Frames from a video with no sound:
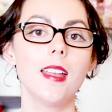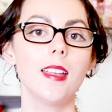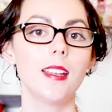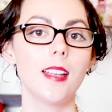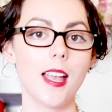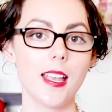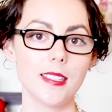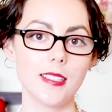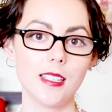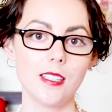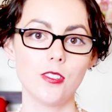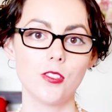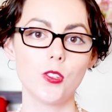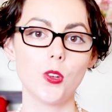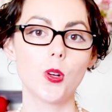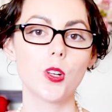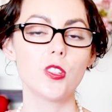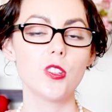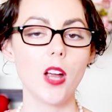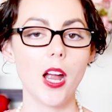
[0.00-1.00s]
cousins,
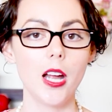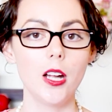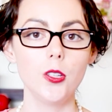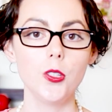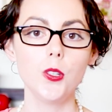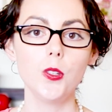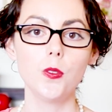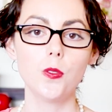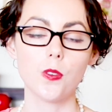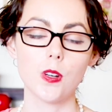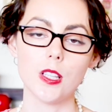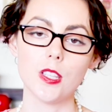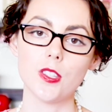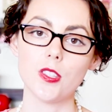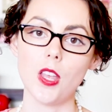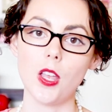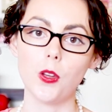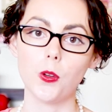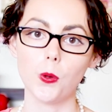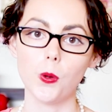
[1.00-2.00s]
or childhood friends
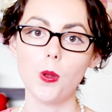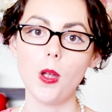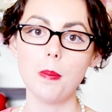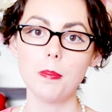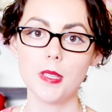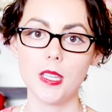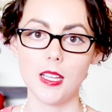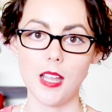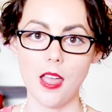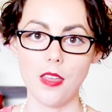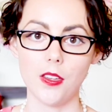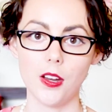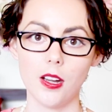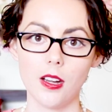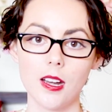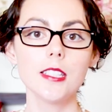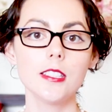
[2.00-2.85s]
that grew up together.